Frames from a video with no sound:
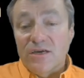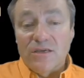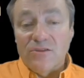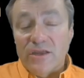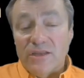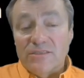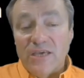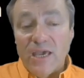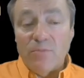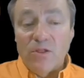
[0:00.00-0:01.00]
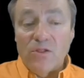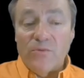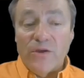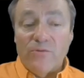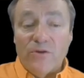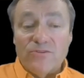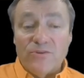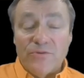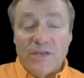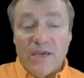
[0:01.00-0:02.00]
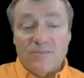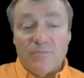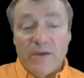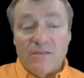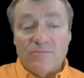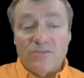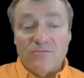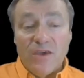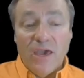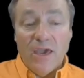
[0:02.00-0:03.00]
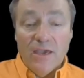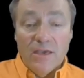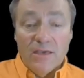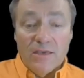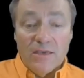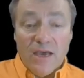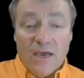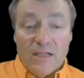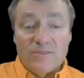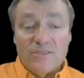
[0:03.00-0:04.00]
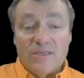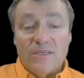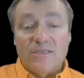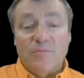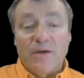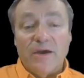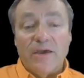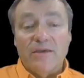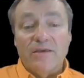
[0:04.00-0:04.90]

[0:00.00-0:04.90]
look at a table where rows are indexed by elements of A, columns indexed by